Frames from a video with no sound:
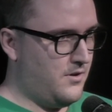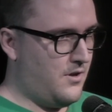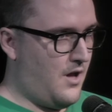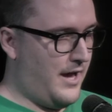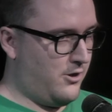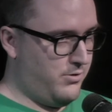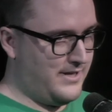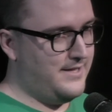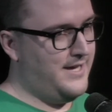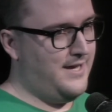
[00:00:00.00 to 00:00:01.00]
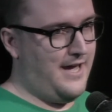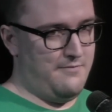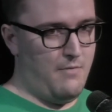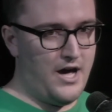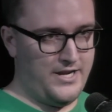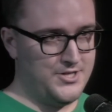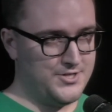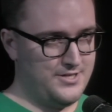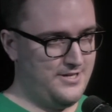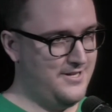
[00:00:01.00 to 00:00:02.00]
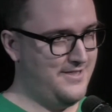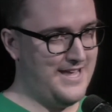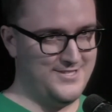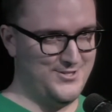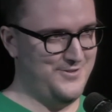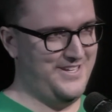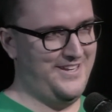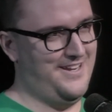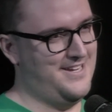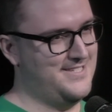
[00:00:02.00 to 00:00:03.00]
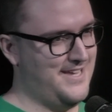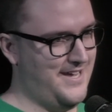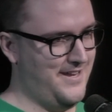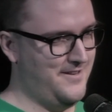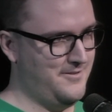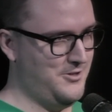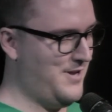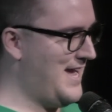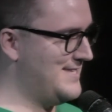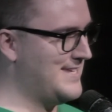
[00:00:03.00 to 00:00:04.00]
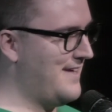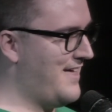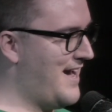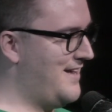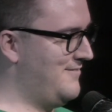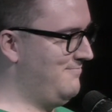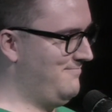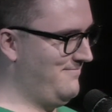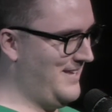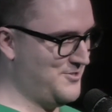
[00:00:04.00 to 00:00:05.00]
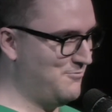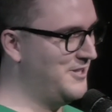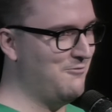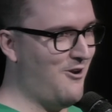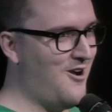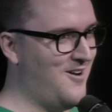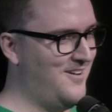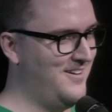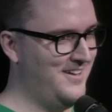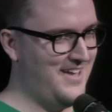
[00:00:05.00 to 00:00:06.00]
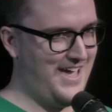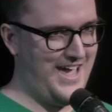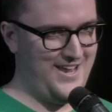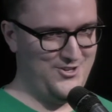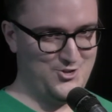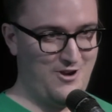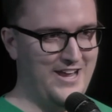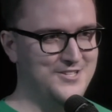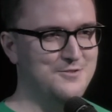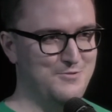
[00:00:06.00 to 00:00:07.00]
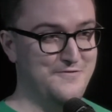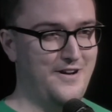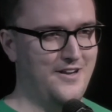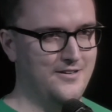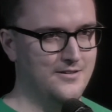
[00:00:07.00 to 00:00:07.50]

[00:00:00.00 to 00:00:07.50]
I quickly admonished that student and I said, "You can't say that, that's really wrong," and tried to move on.